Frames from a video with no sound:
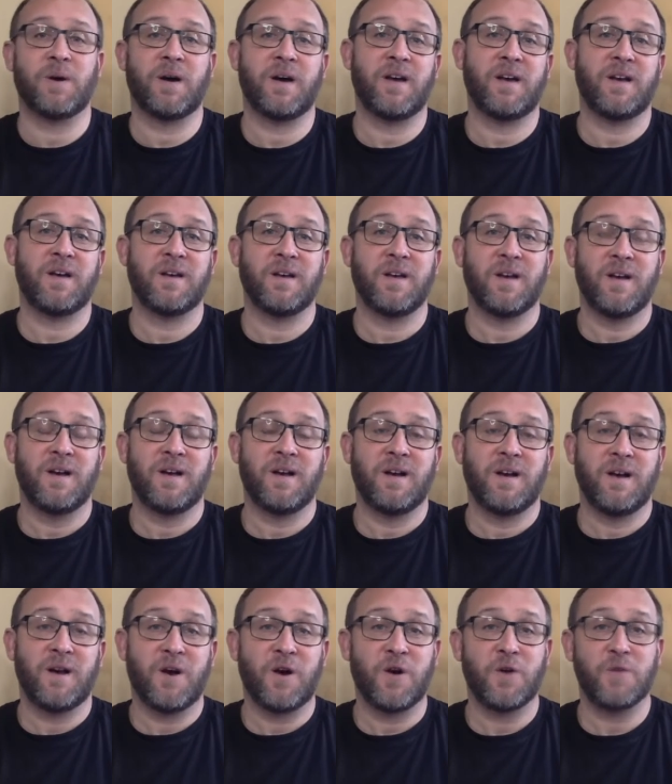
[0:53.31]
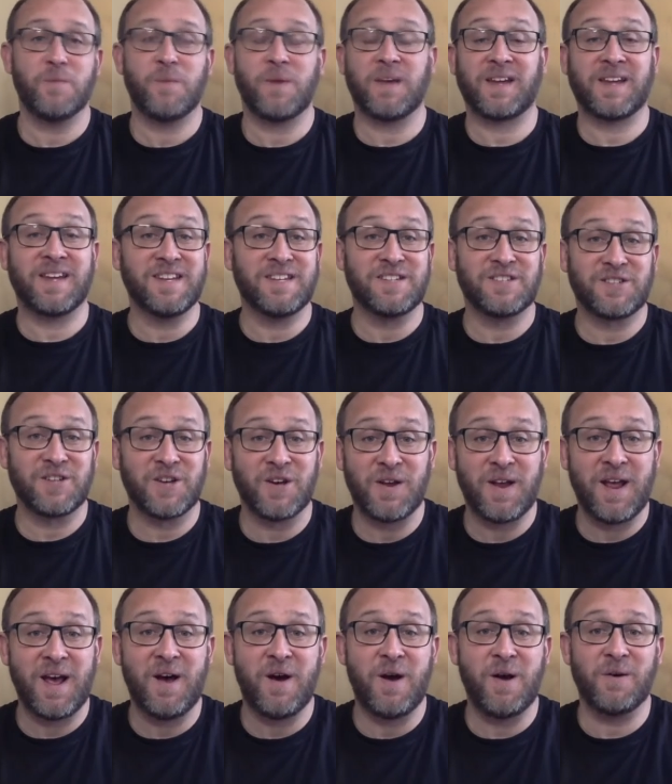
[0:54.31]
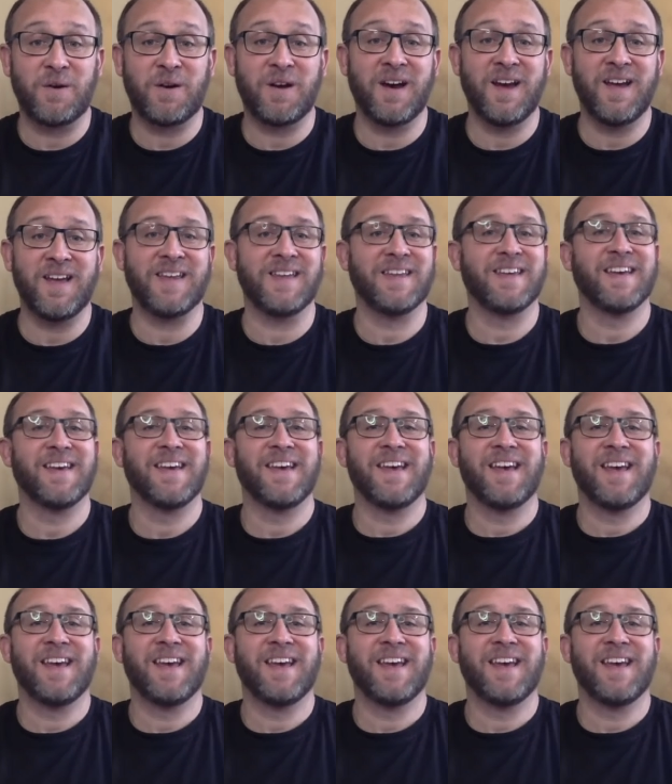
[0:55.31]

I hope my kids turn out okay.